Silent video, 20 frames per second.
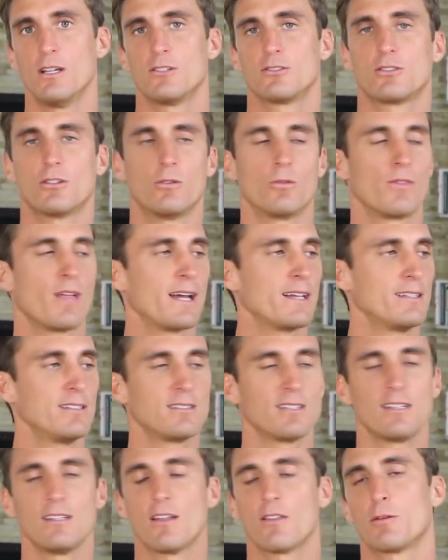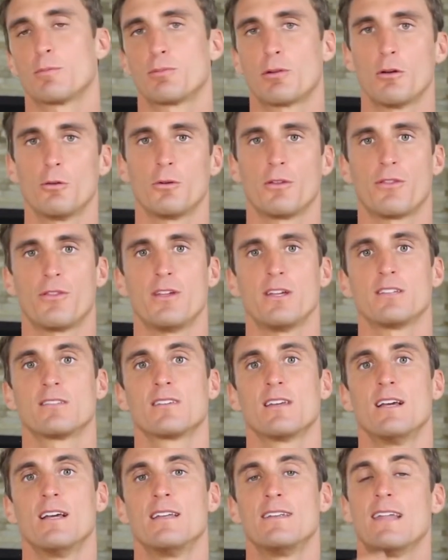So that is another pro with this.